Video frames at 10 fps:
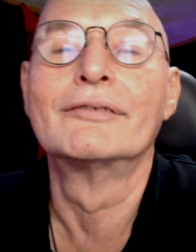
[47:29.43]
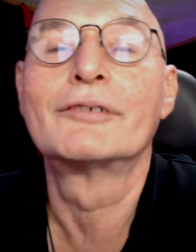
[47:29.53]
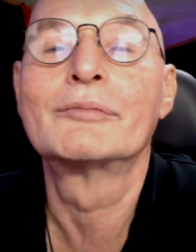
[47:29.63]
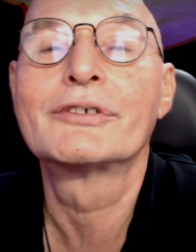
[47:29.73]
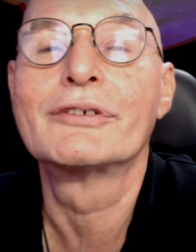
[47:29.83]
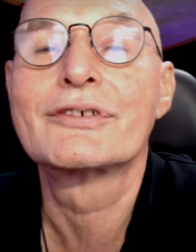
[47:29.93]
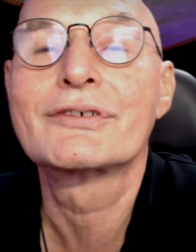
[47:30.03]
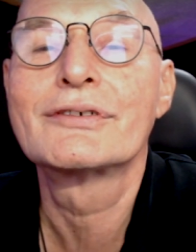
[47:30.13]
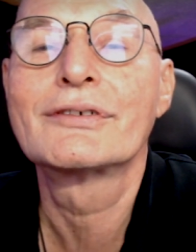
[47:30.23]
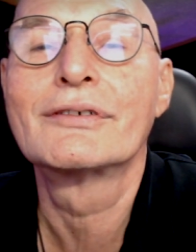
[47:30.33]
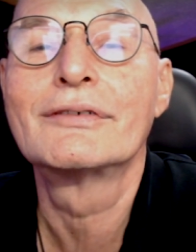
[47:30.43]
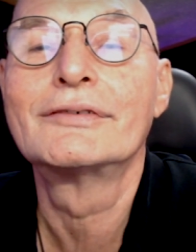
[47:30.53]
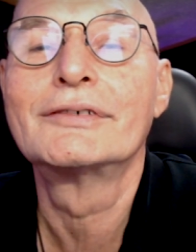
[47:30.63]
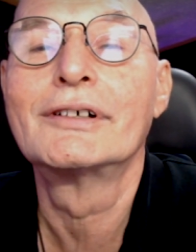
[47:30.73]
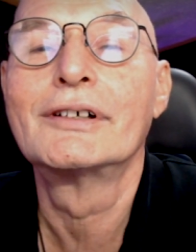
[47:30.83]
from curses?
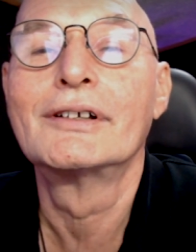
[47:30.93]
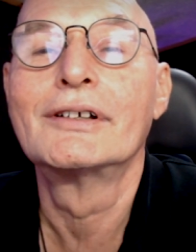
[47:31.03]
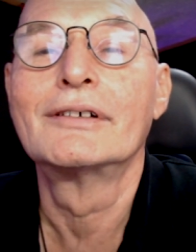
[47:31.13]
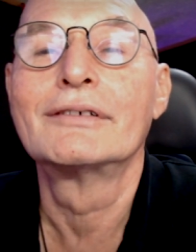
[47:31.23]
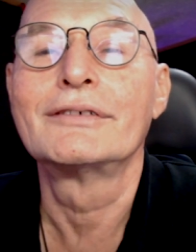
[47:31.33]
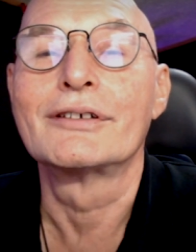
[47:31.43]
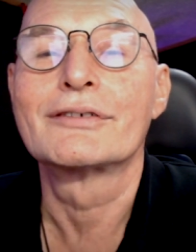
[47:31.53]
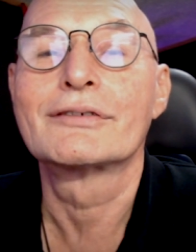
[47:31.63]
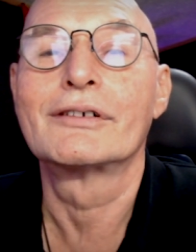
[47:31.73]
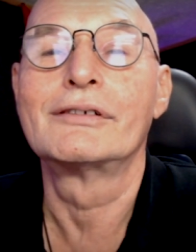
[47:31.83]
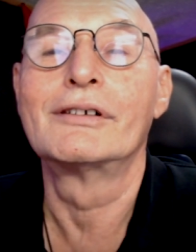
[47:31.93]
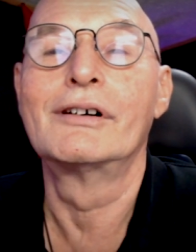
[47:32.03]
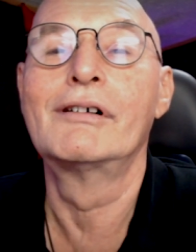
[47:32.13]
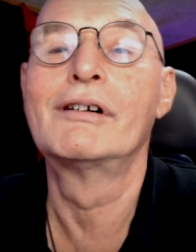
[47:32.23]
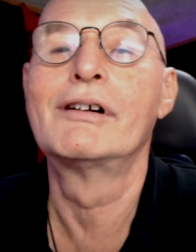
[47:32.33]
Yes or
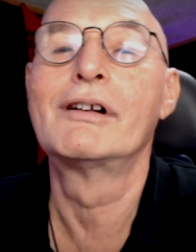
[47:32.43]
no?